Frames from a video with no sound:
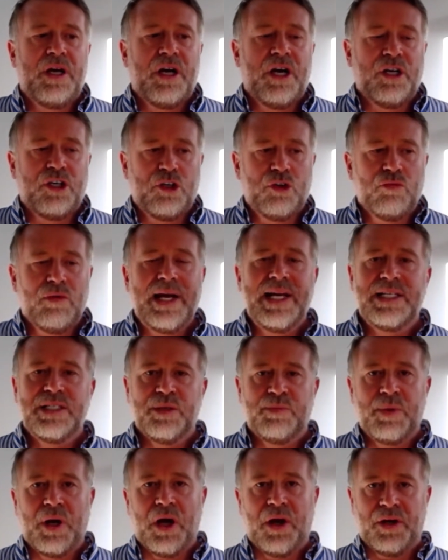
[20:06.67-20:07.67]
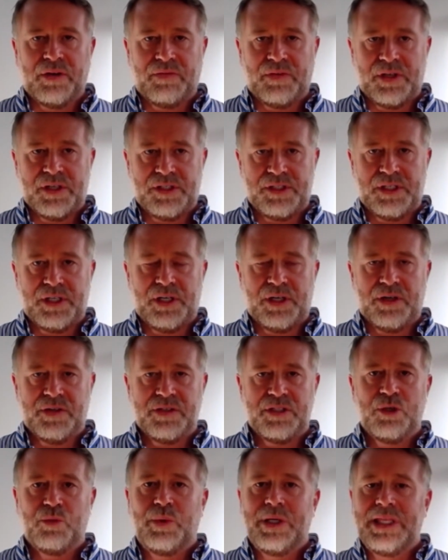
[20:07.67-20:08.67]
a greater part of
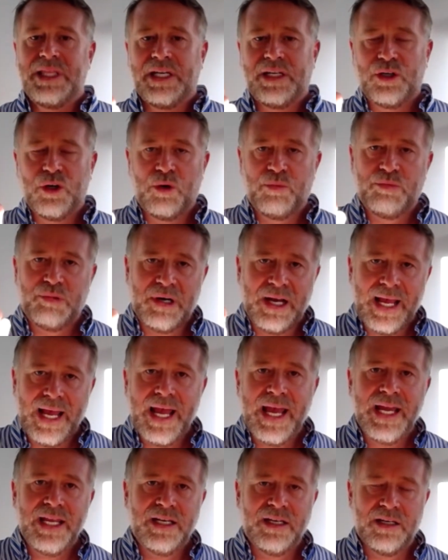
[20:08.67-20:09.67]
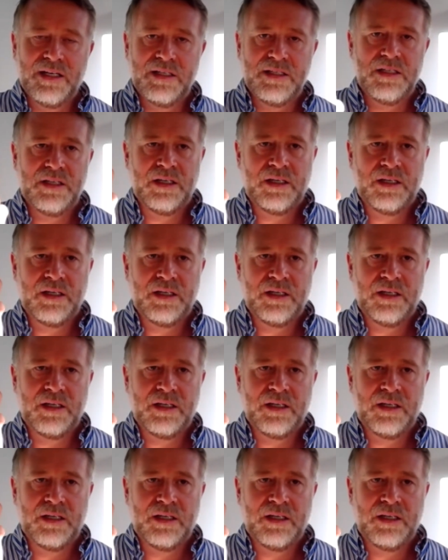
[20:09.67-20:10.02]
ourselves that we then comprehend